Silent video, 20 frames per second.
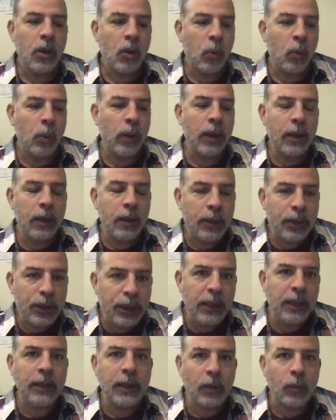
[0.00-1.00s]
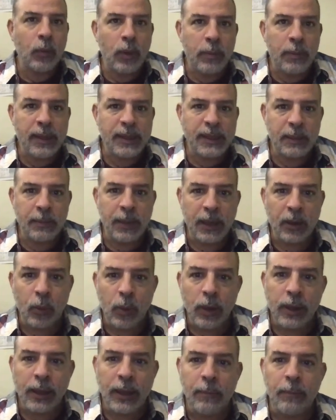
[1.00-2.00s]
we think that we mix them very
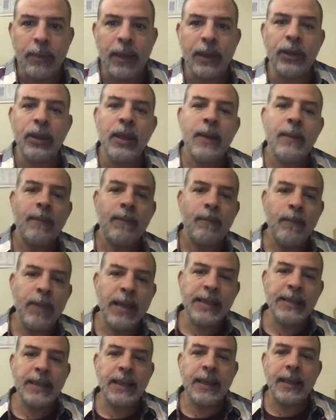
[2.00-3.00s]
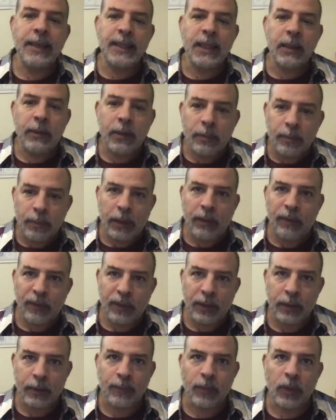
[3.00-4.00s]
quickly, but mixing is never
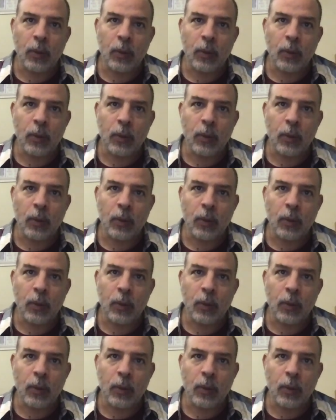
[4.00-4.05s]
perfect.